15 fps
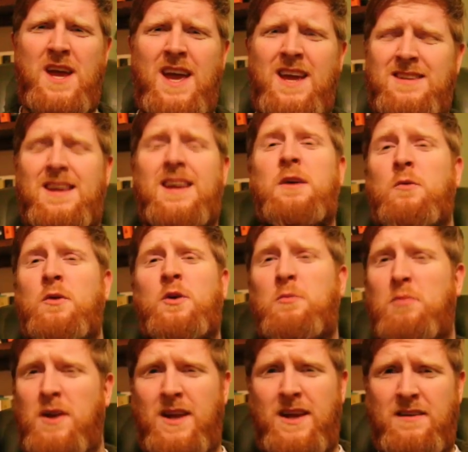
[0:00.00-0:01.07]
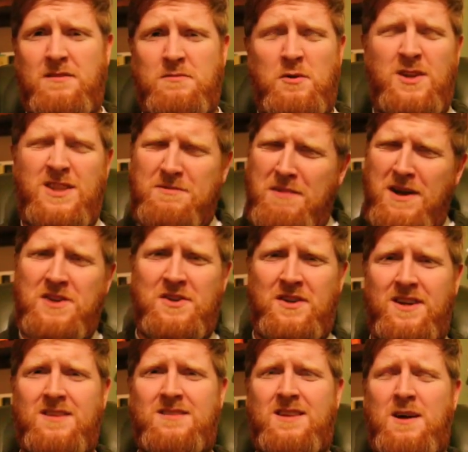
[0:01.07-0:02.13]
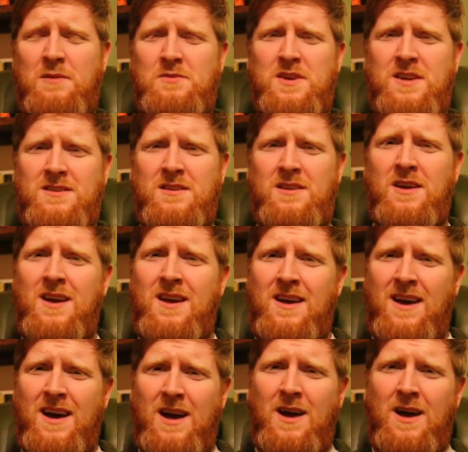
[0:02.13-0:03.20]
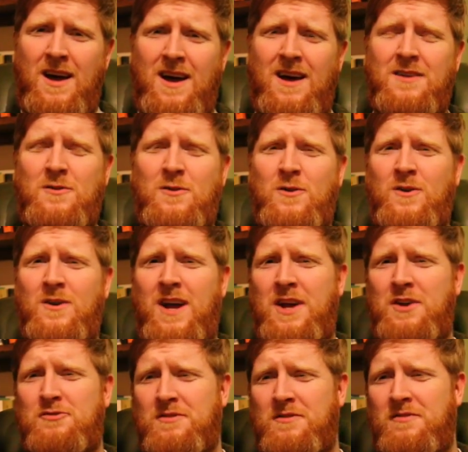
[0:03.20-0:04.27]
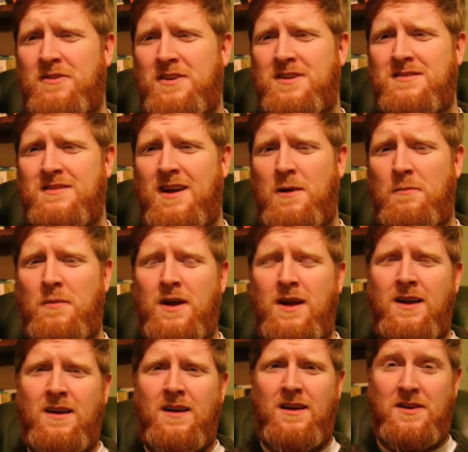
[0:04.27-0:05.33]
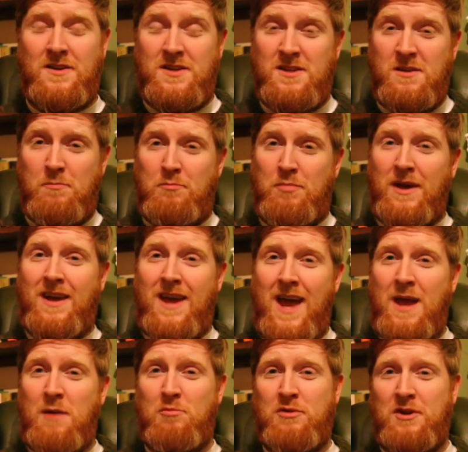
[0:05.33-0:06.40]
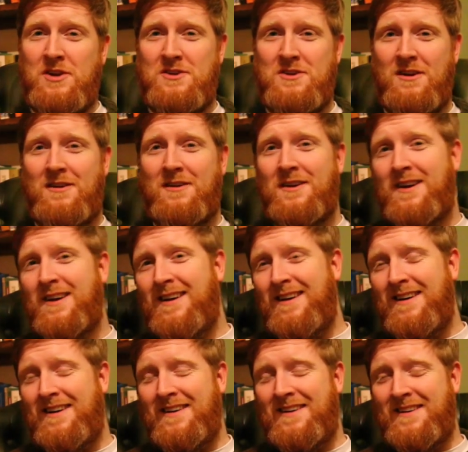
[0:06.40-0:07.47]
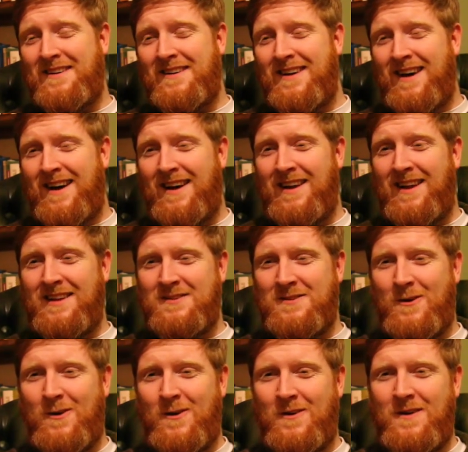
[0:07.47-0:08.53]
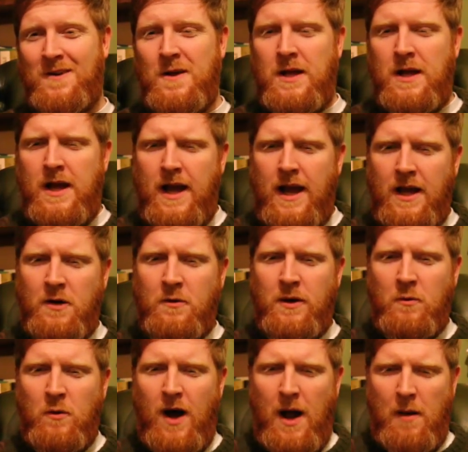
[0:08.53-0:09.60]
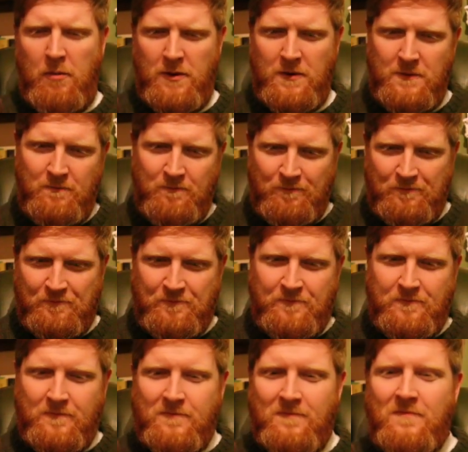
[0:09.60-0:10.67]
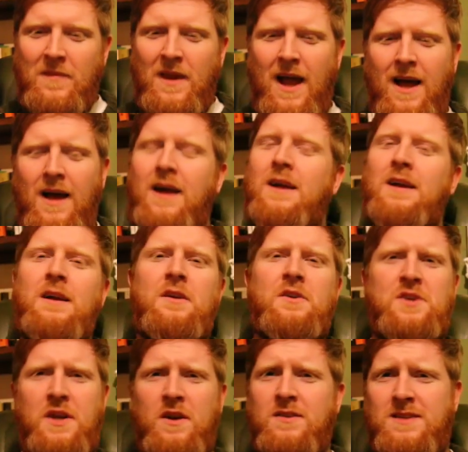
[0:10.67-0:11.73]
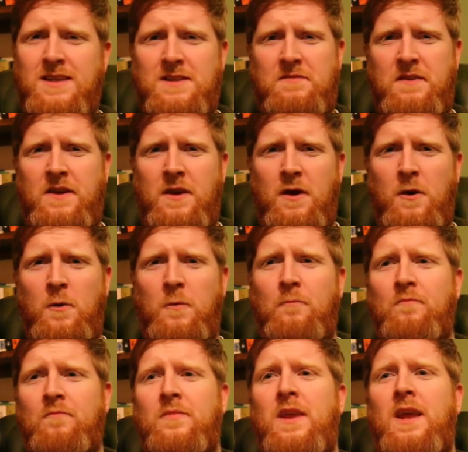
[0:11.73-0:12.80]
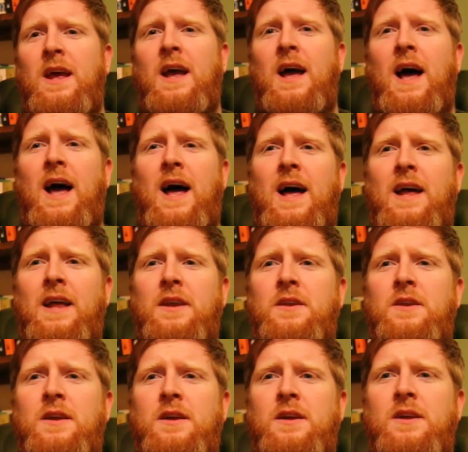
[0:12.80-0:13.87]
hates anyone who believes, but especially Islam. She has a hardcore hatred for Islam. She's a big hate preacher, I like to call her. Anyway, what happened? She does this video, and